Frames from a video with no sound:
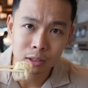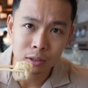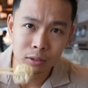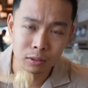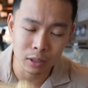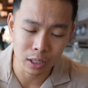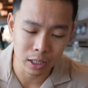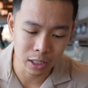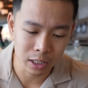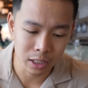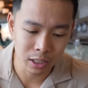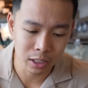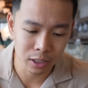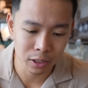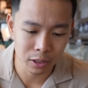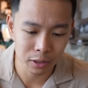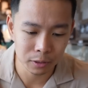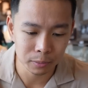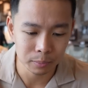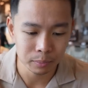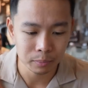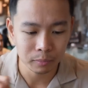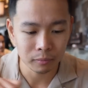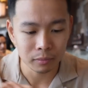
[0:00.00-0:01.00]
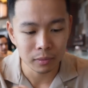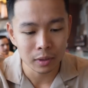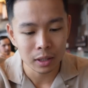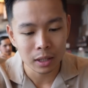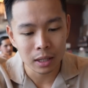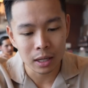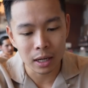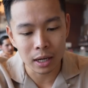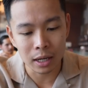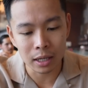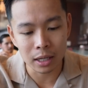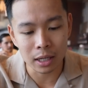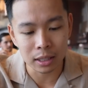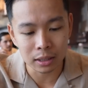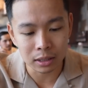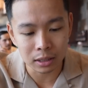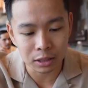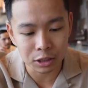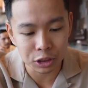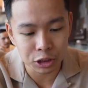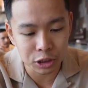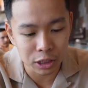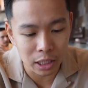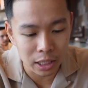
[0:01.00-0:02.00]
right here. I got
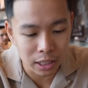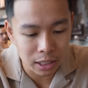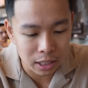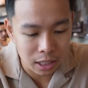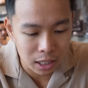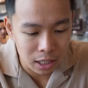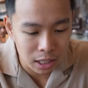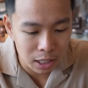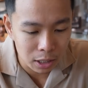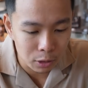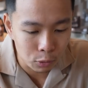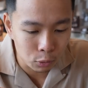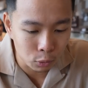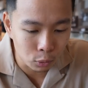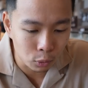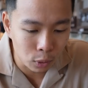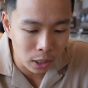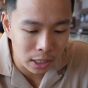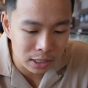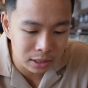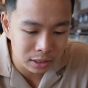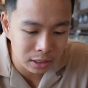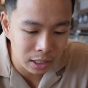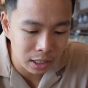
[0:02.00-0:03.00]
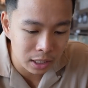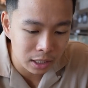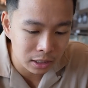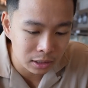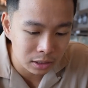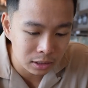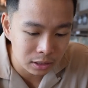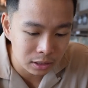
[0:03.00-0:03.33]
the Shanghai rice cakes.